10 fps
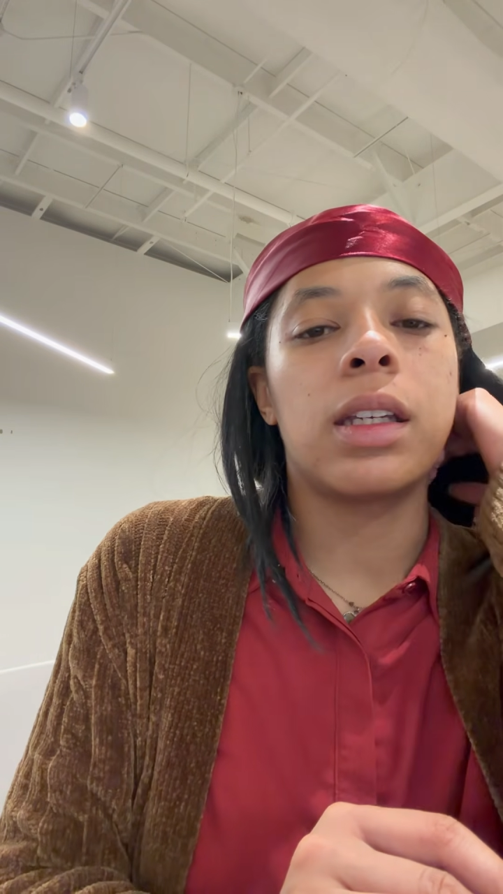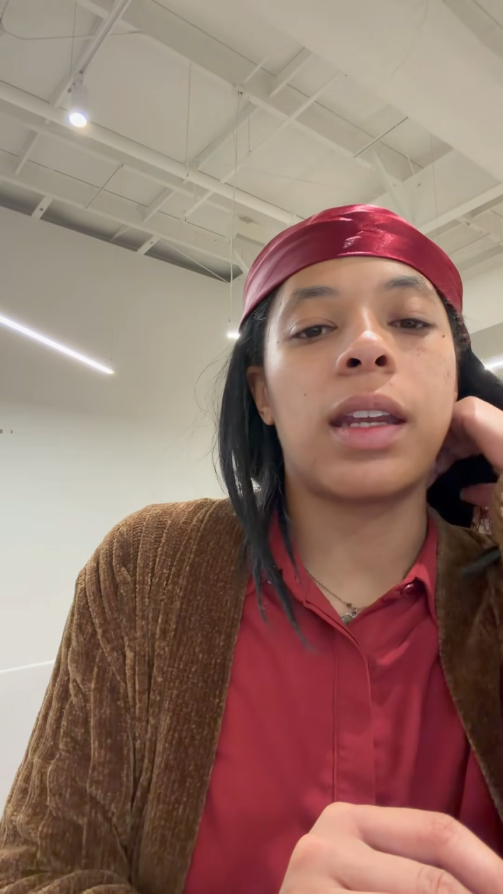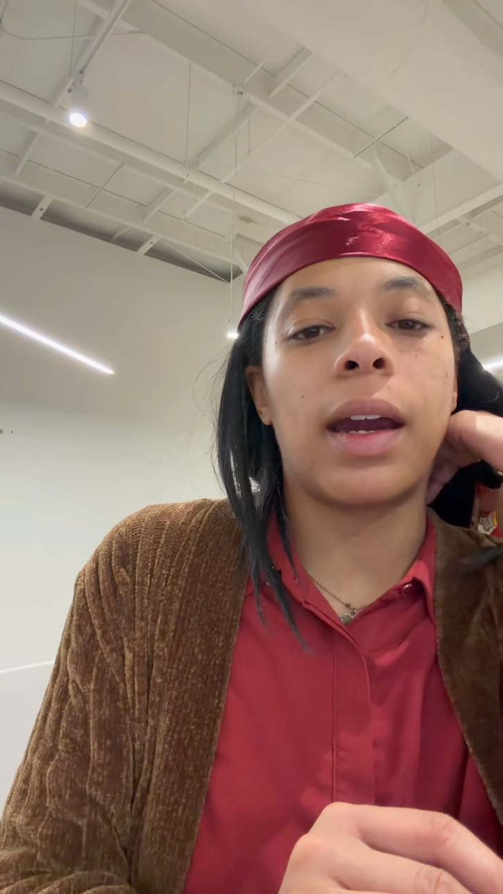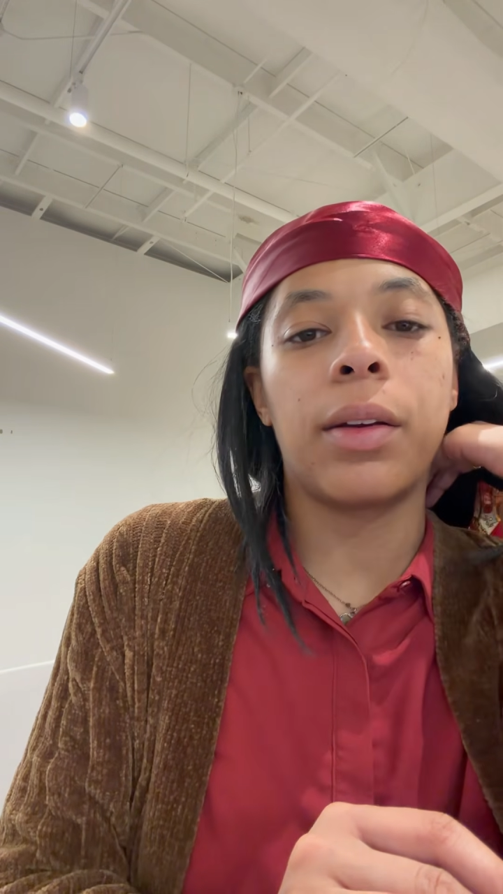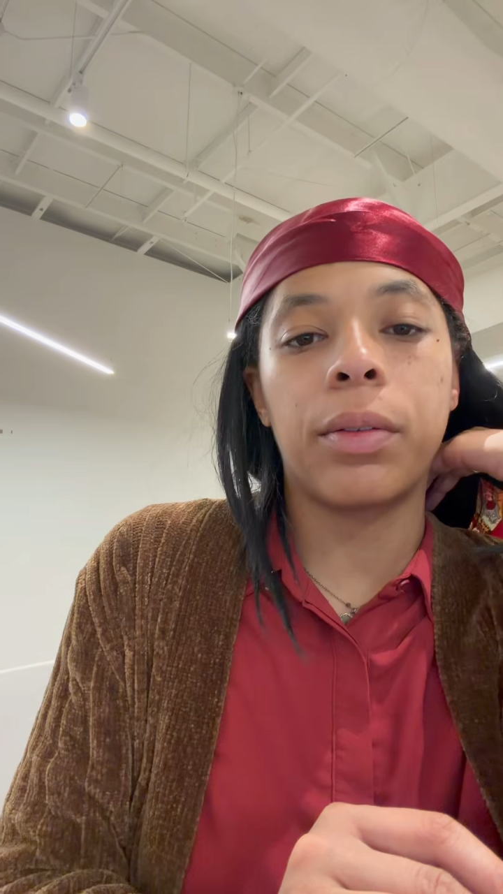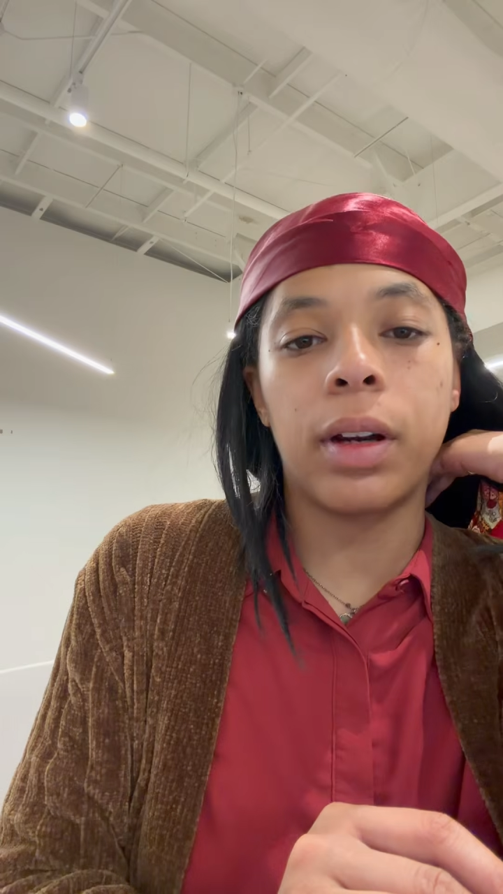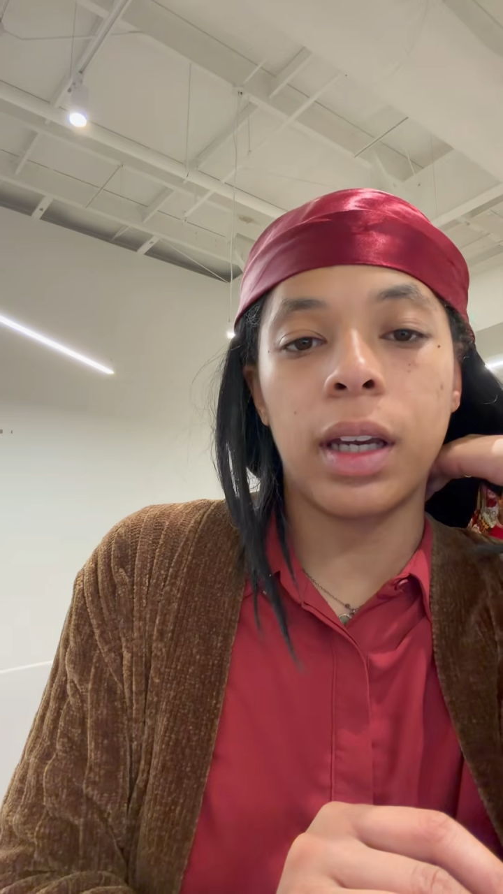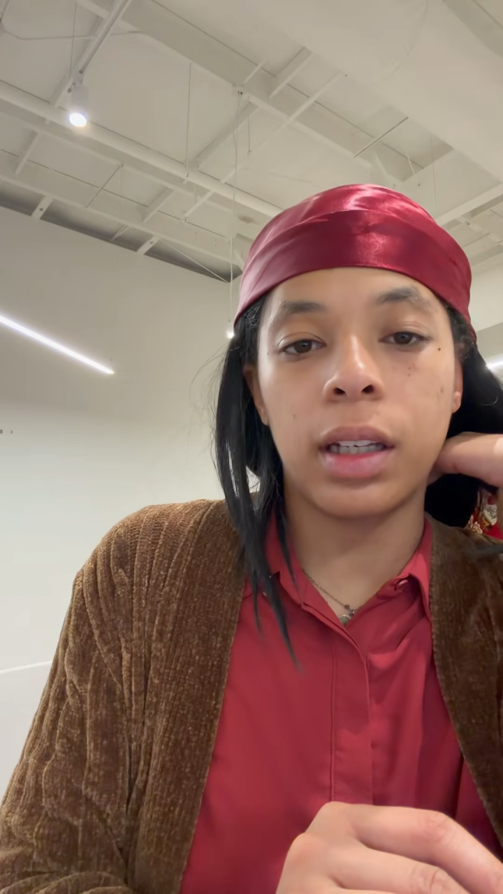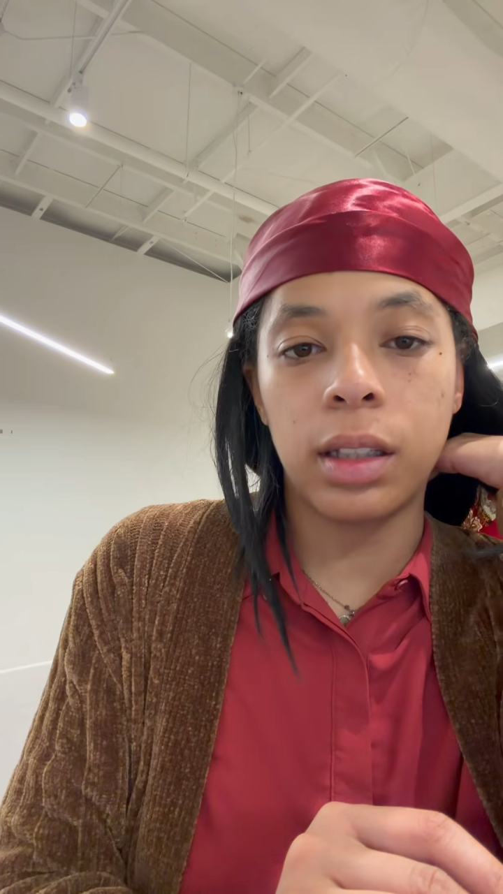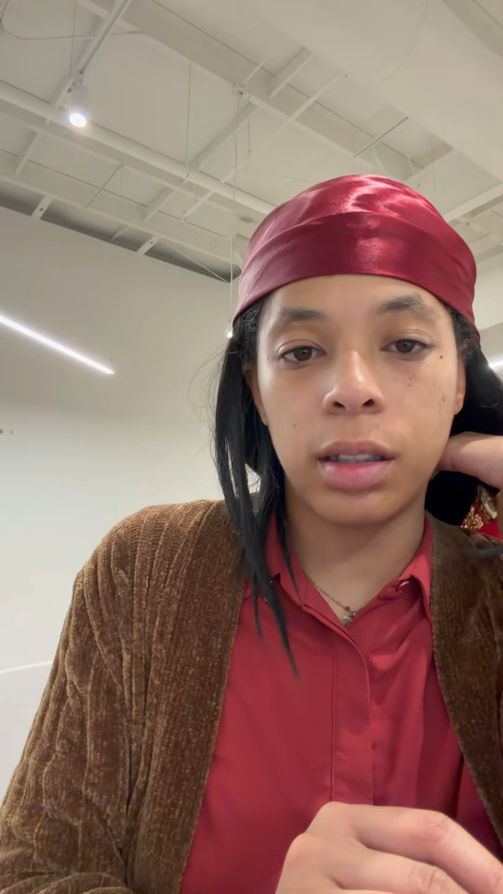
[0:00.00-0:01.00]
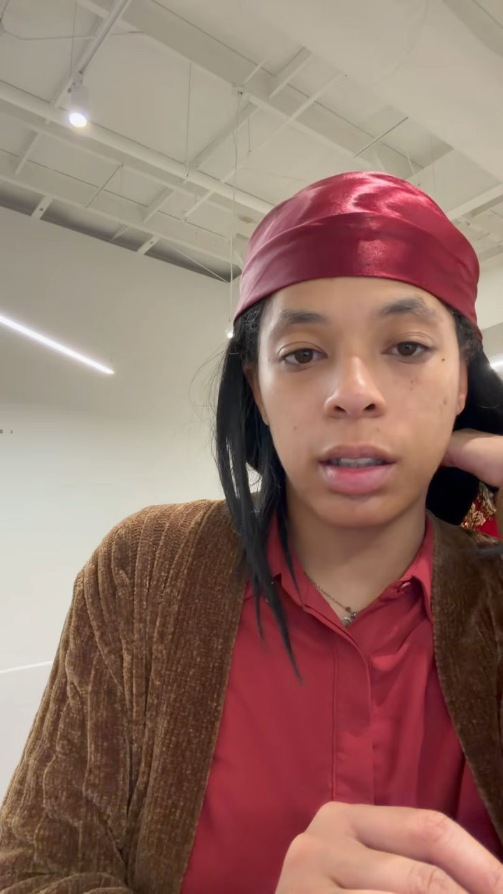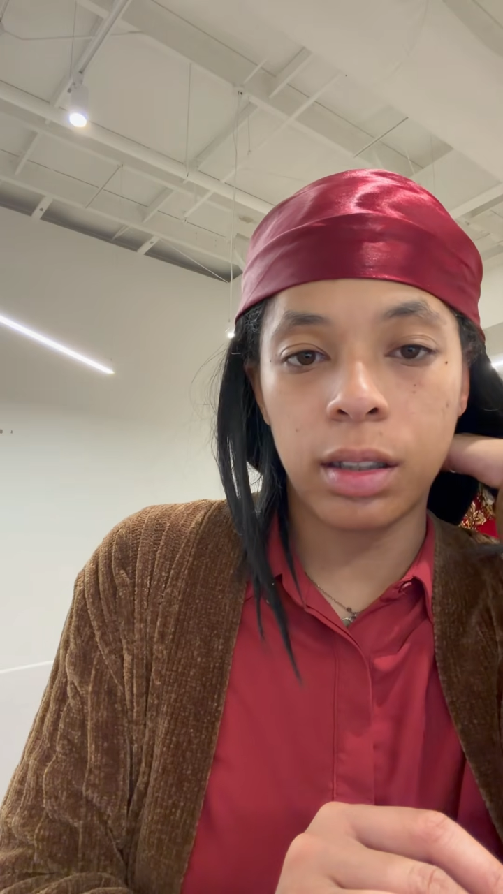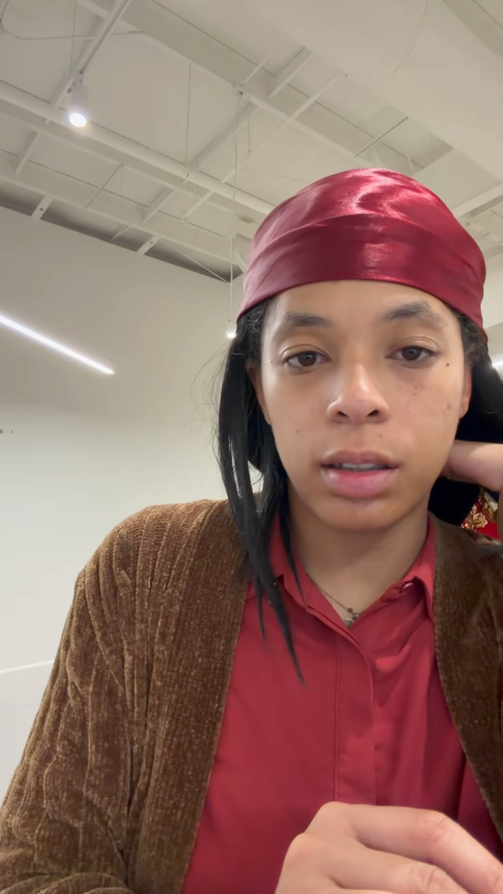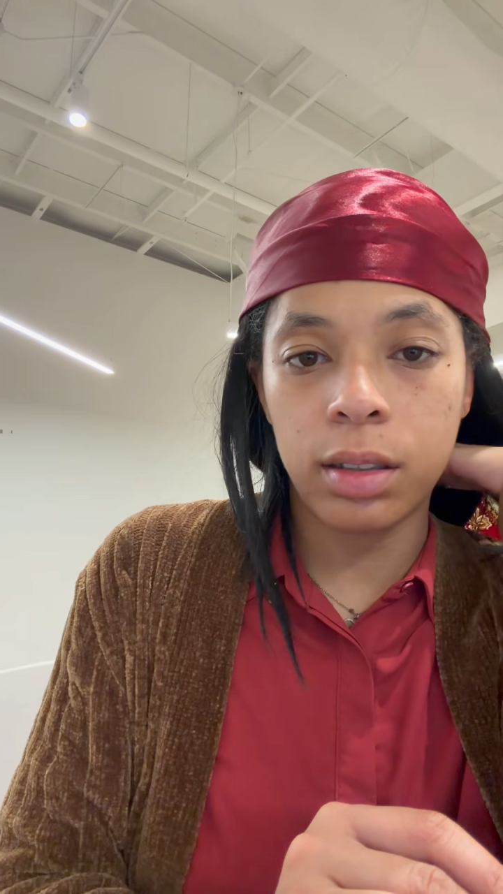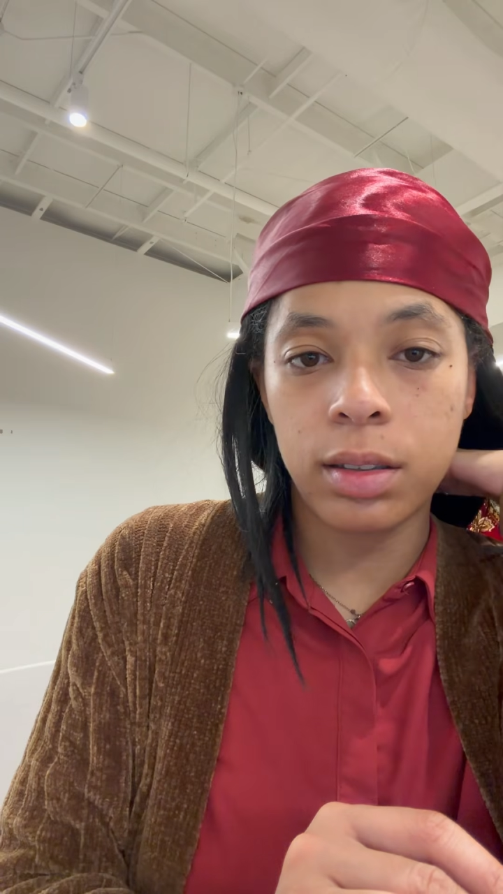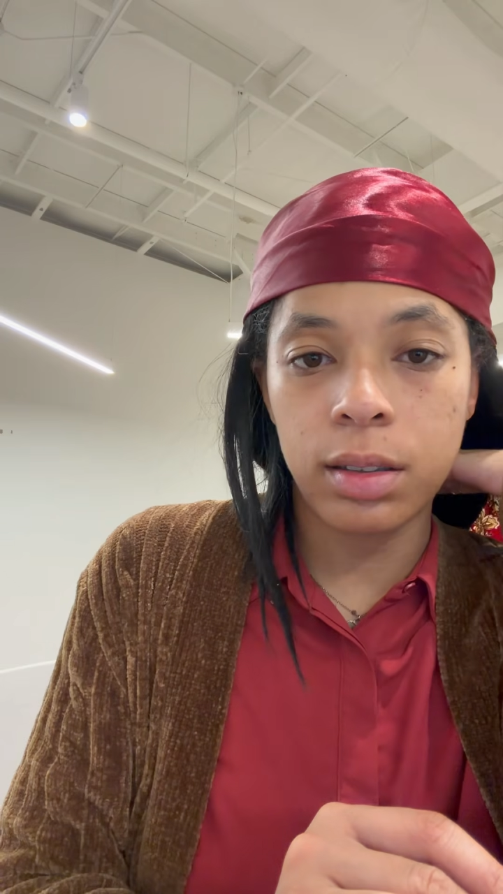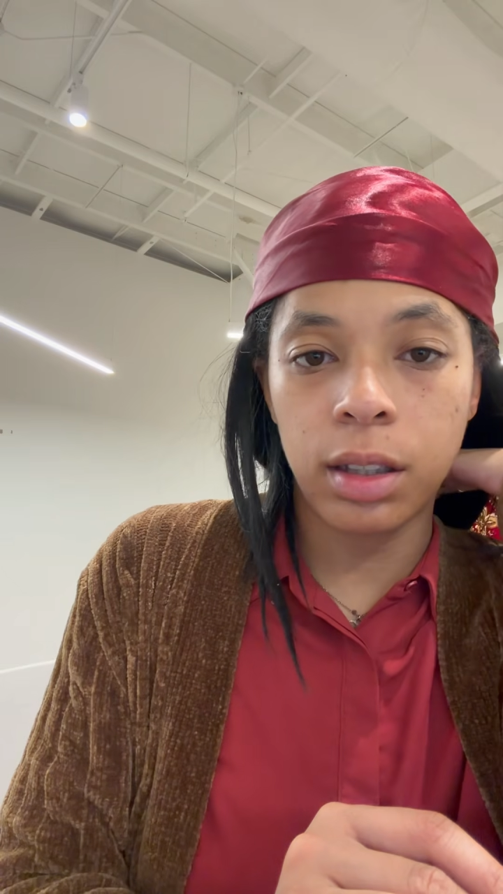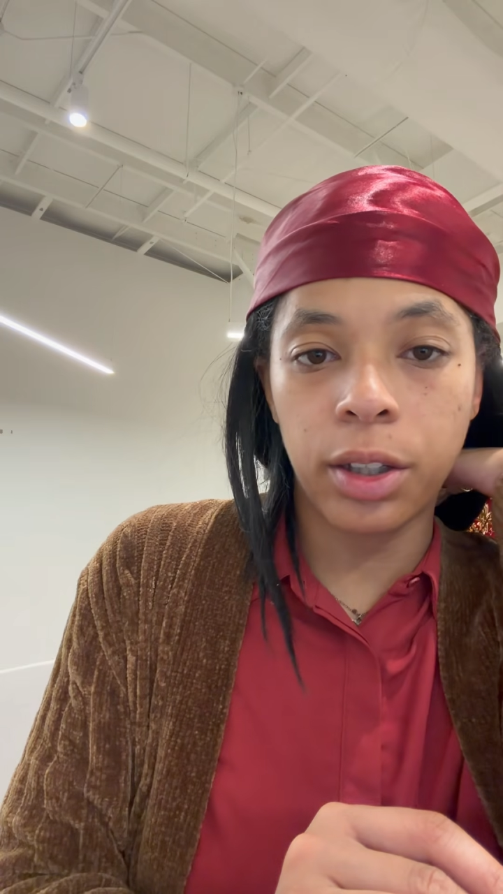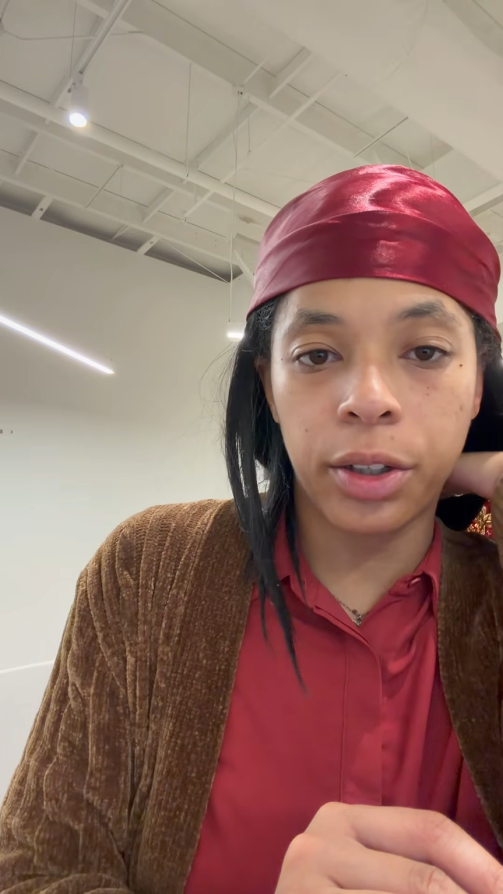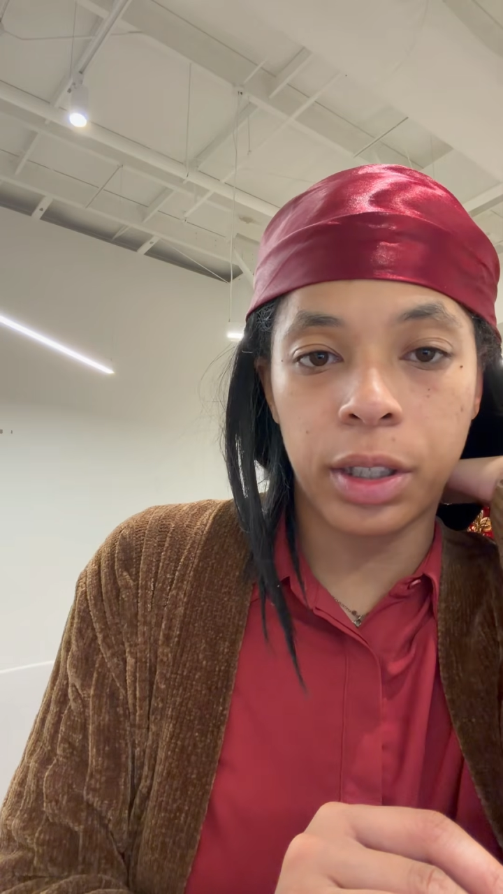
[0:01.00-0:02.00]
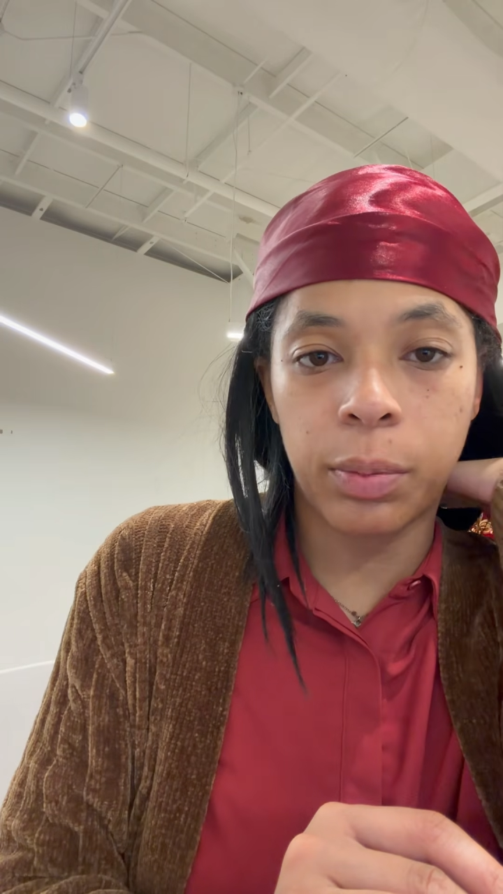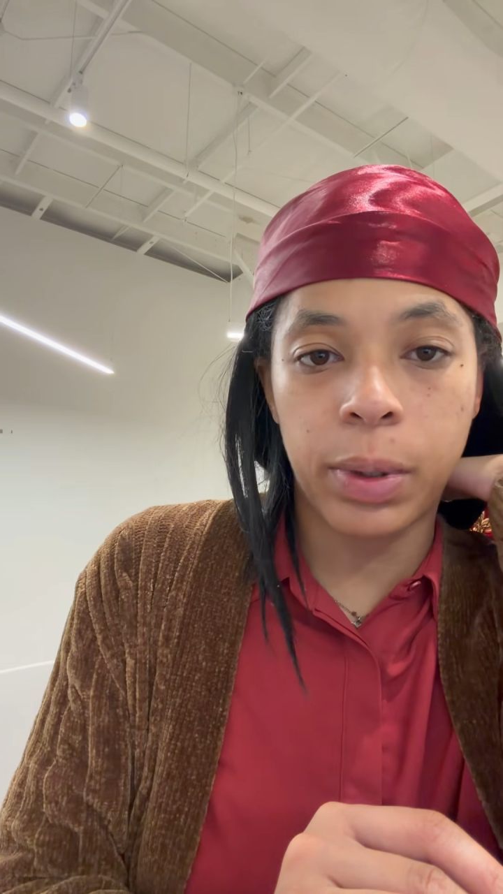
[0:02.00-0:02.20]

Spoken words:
direct learning